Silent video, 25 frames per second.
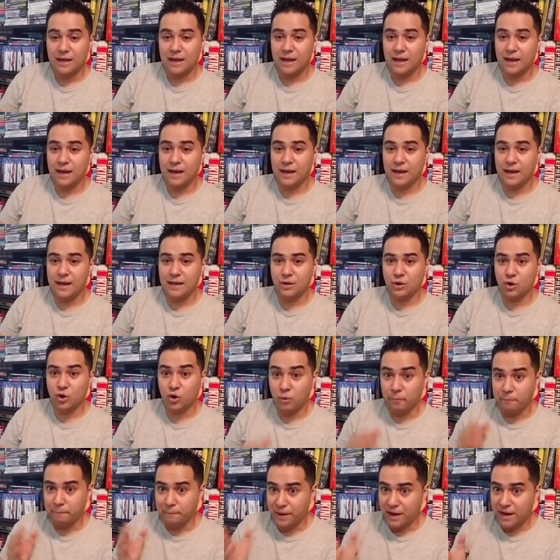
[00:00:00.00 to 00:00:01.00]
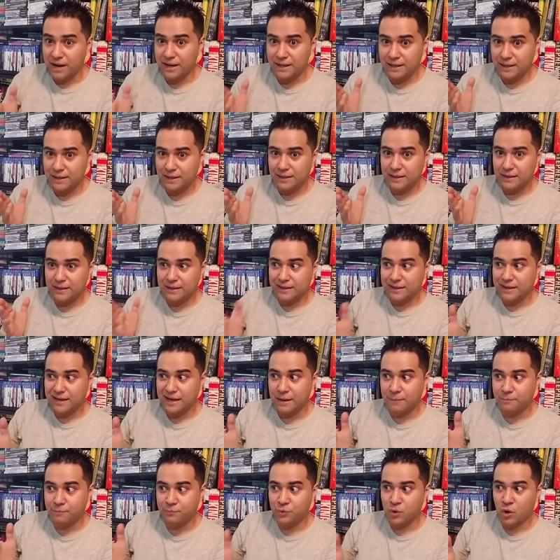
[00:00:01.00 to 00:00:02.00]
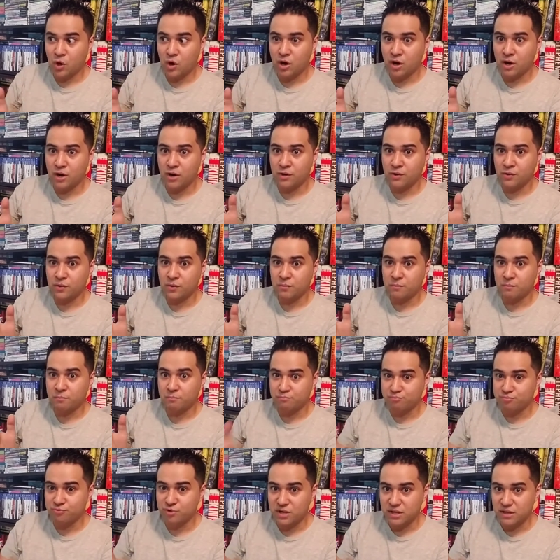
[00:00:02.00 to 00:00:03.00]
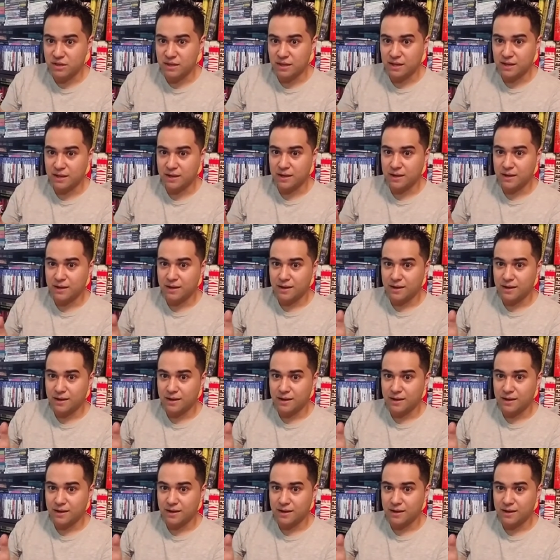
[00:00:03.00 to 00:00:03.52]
and her body kept on breathing